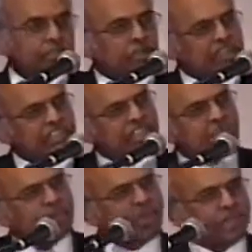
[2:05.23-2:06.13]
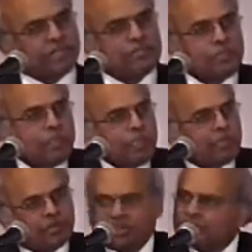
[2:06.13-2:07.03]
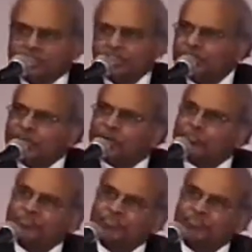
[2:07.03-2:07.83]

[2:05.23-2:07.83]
Lesson number 9. Got just 2 to go.